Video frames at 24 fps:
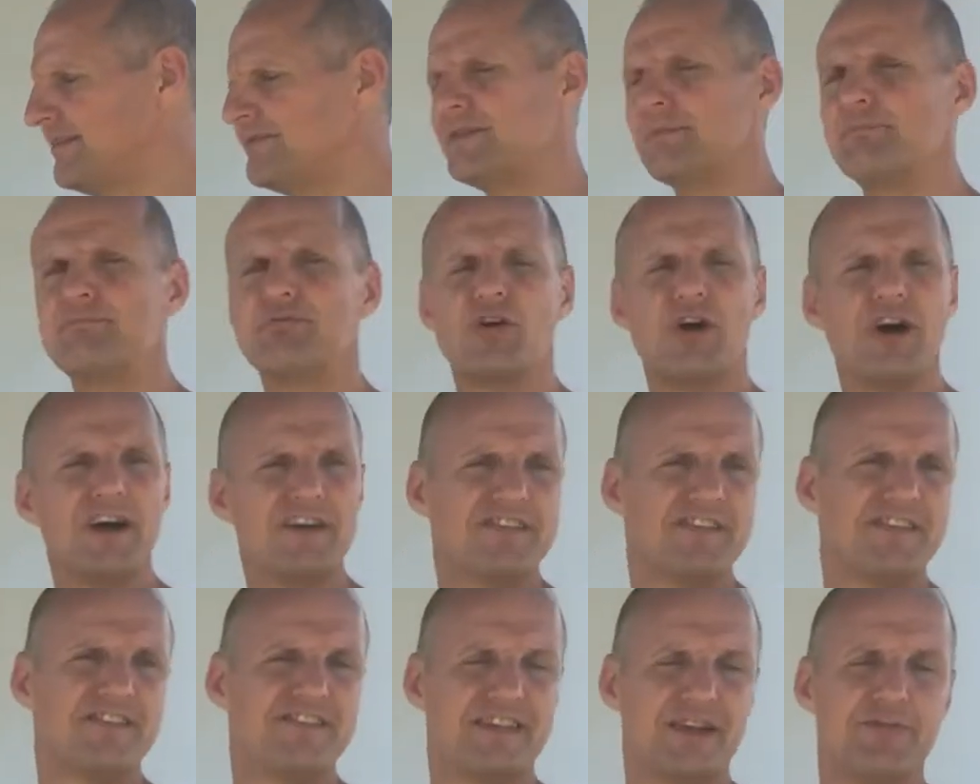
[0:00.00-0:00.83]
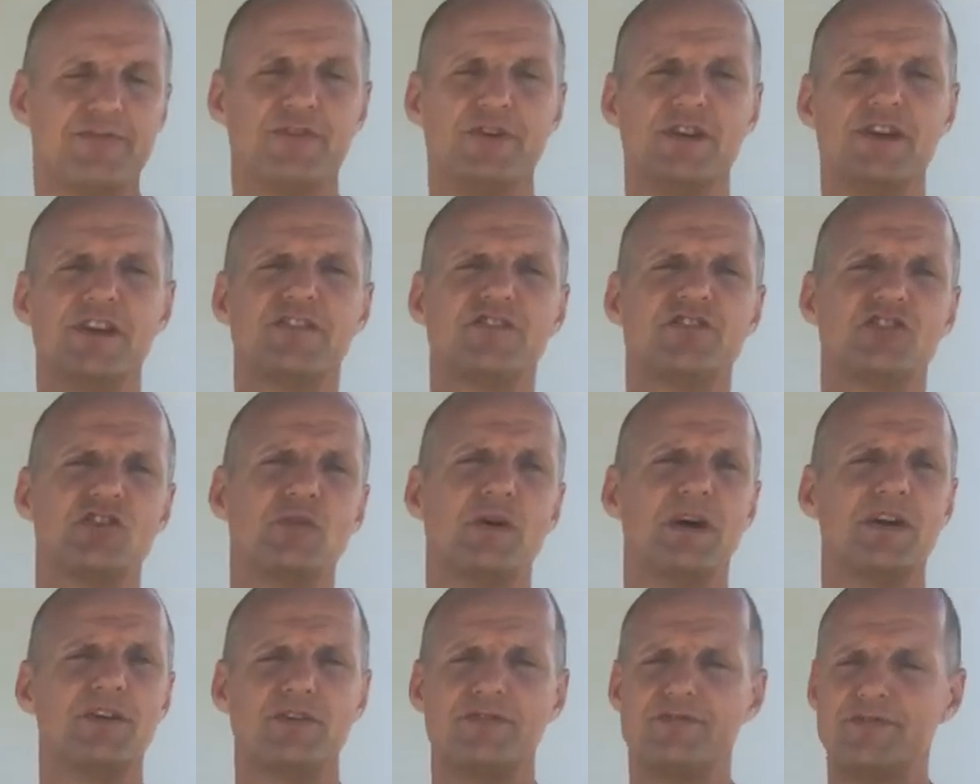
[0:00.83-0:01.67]
The price is different. It's
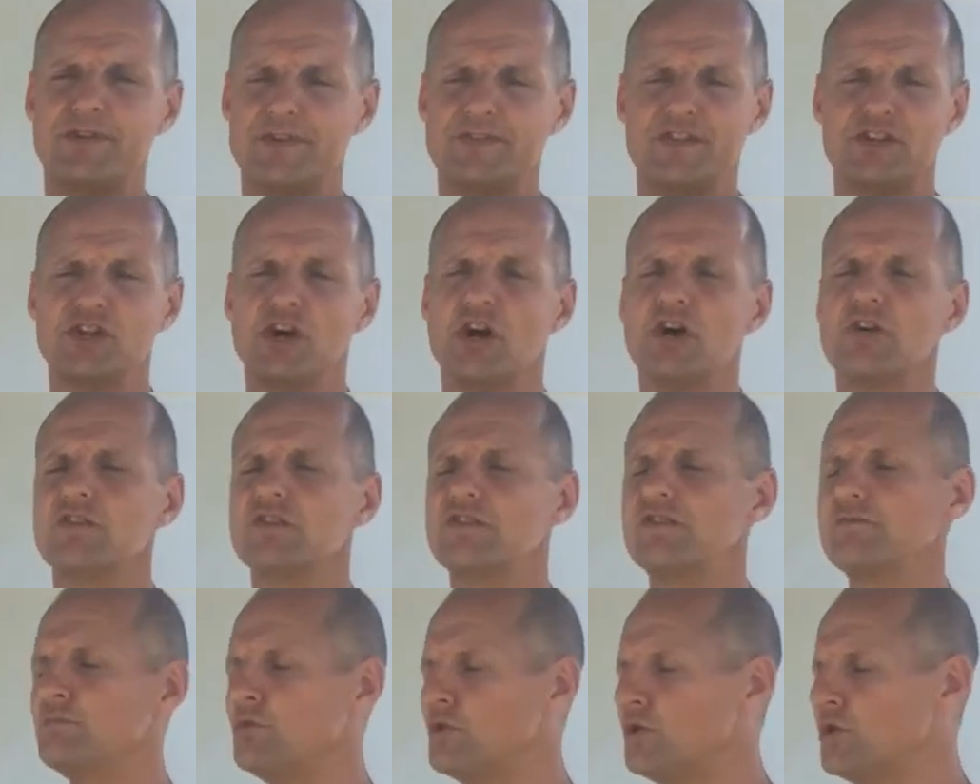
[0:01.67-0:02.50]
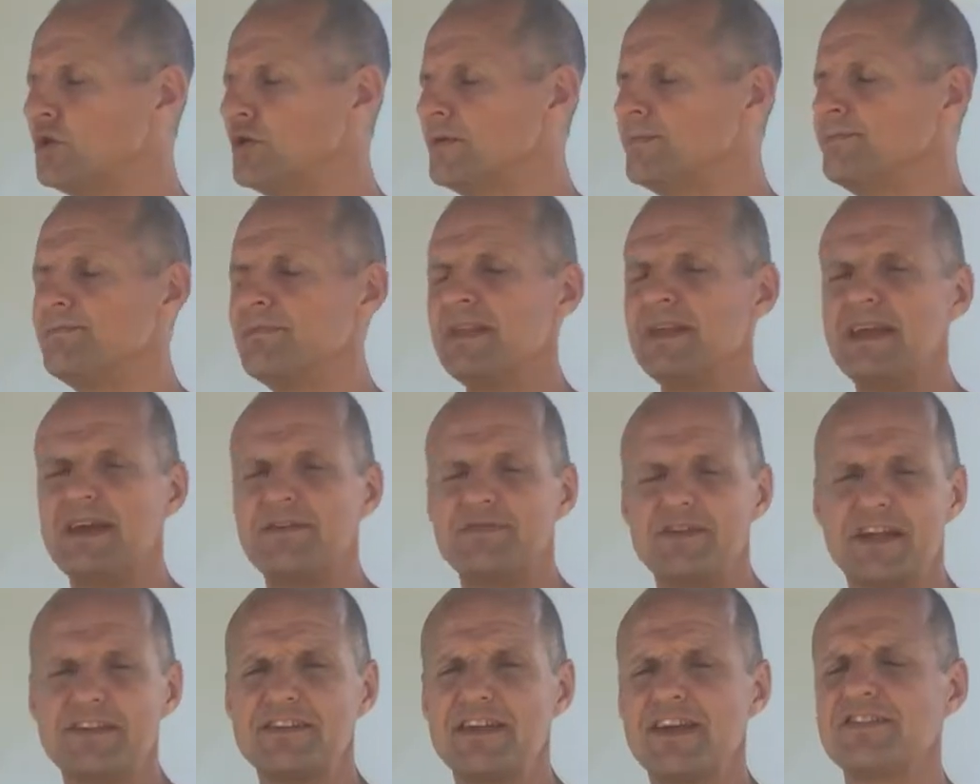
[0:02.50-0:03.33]
$250 more.
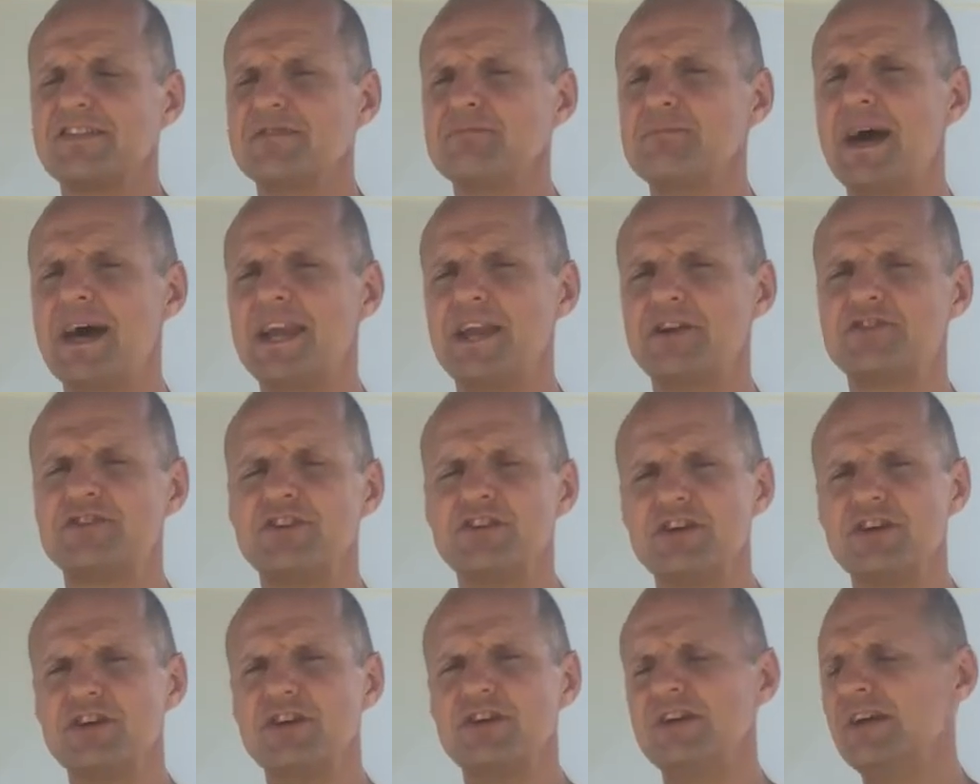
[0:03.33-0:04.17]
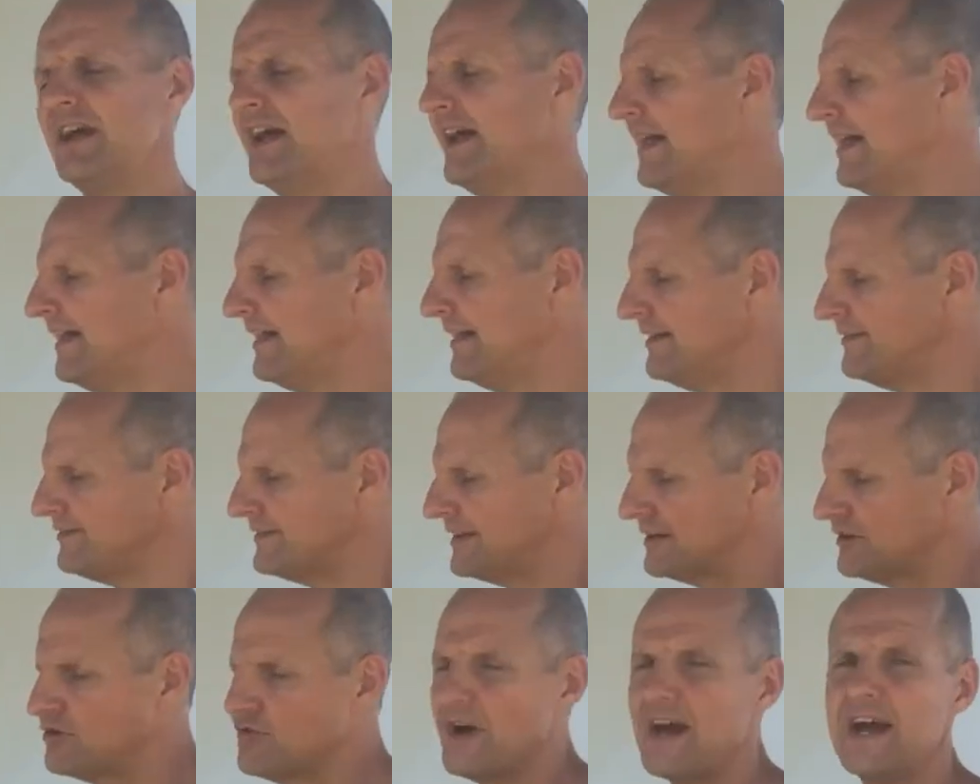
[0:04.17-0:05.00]
If that doesn't matter to you,
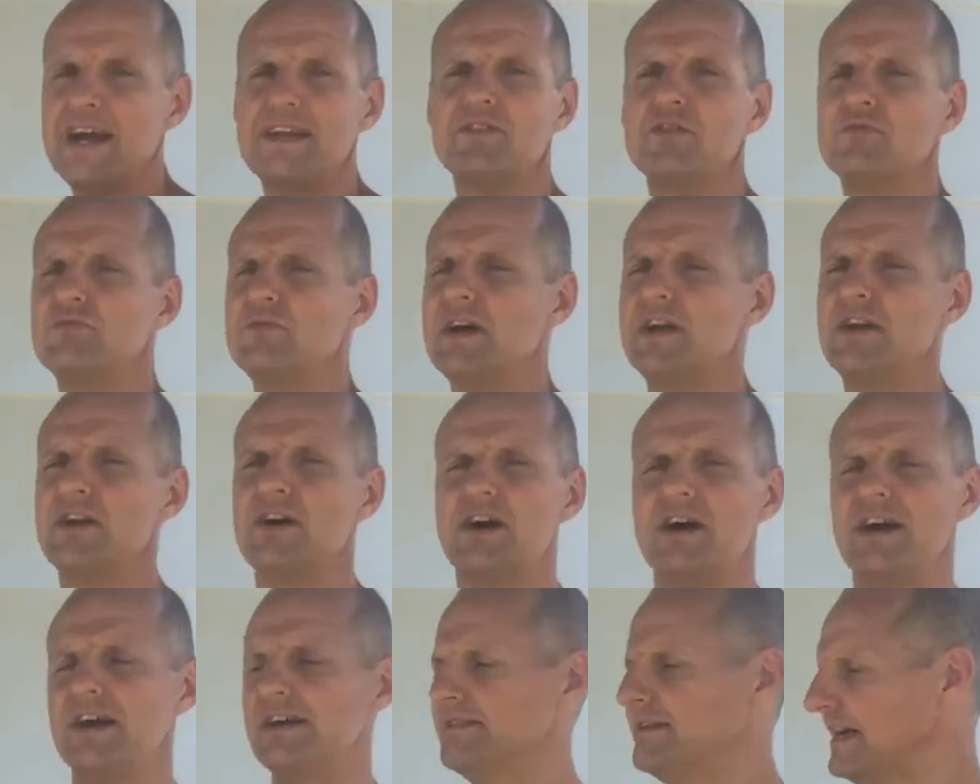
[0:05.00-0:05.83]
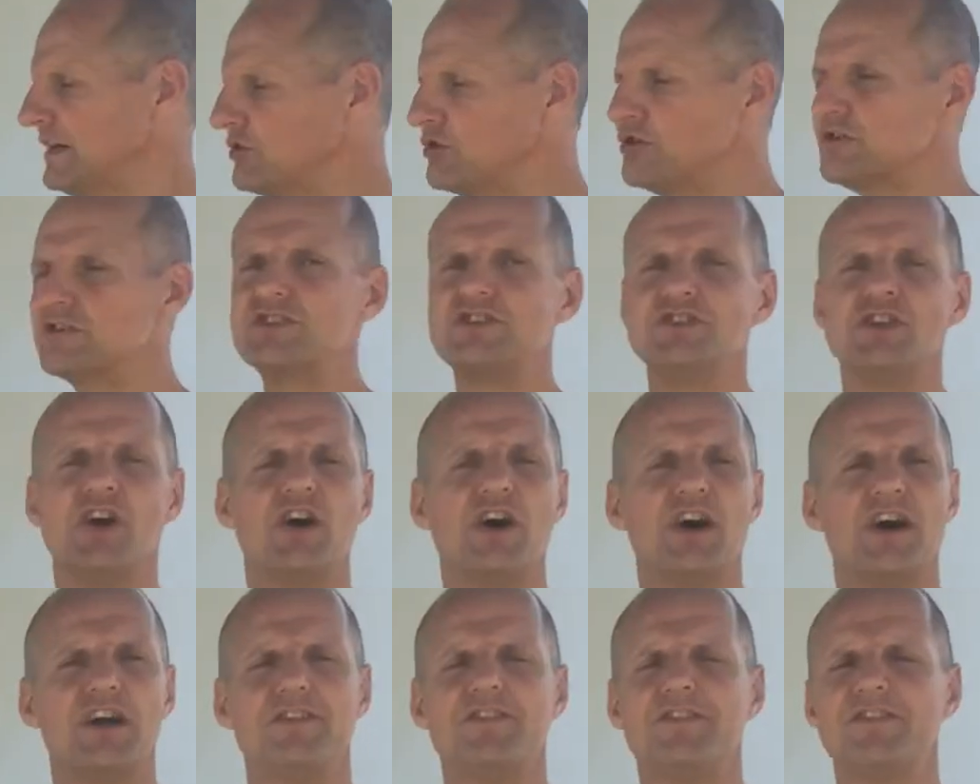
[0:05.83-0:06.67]
then great. The Rinnai looks
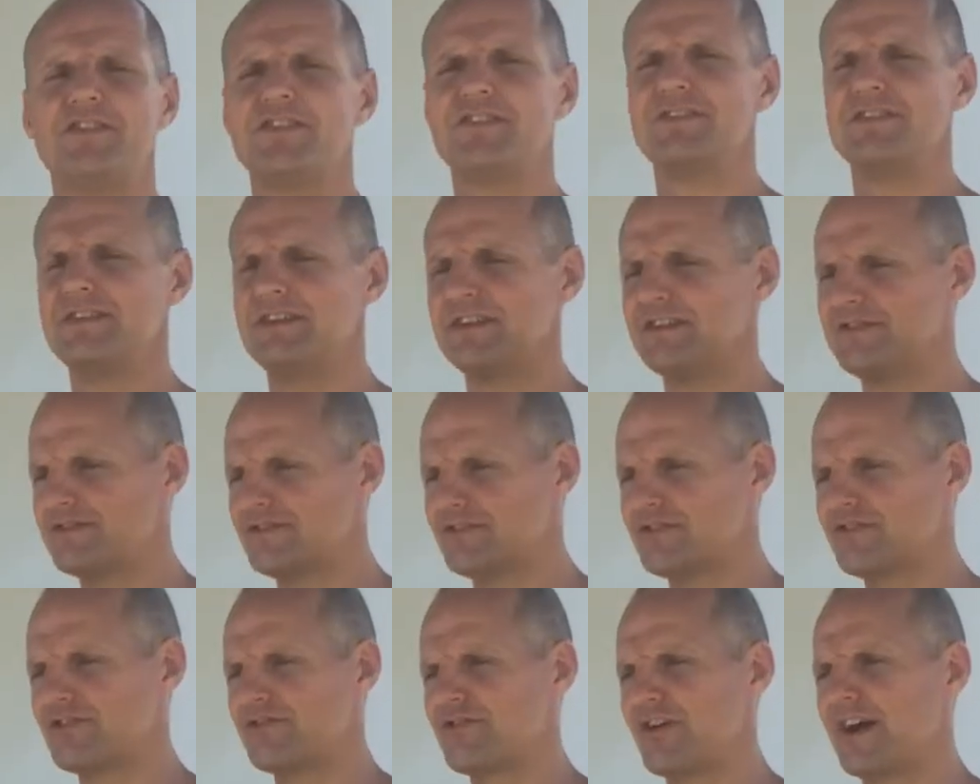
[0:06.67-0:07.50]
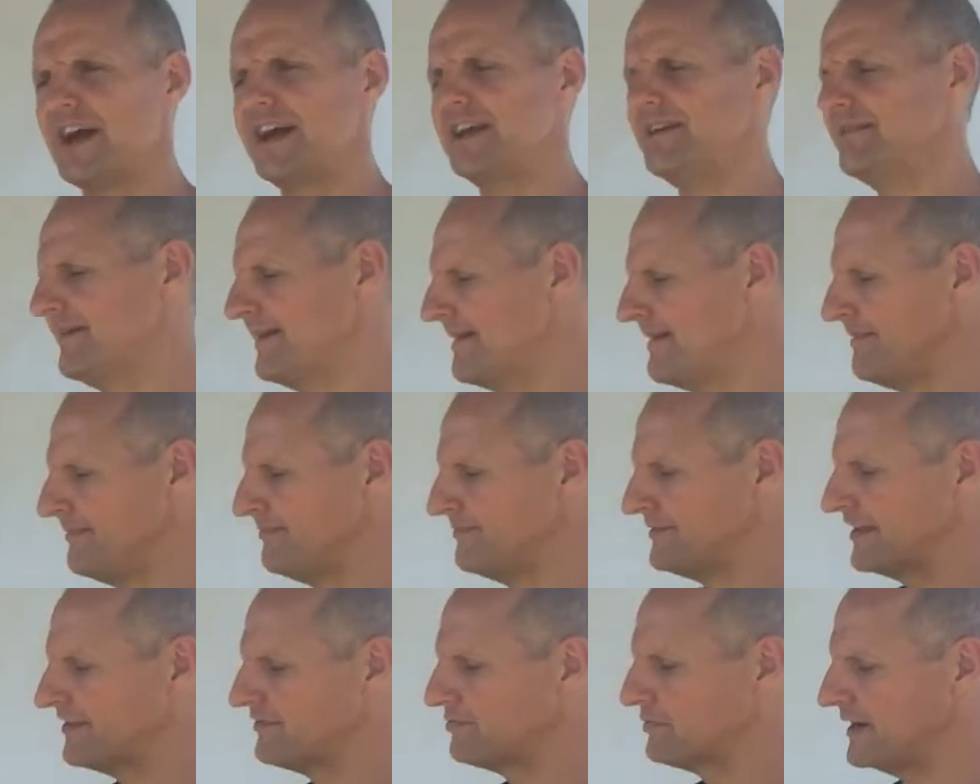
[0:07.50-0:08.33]
nice, great.
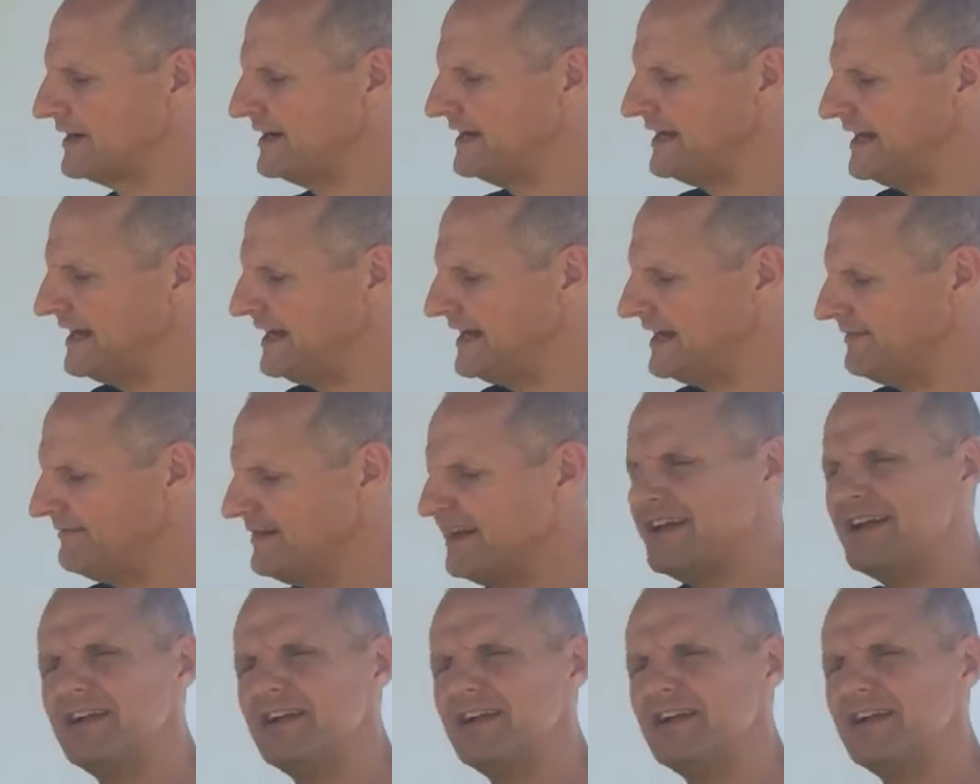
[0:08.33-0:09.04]
This one here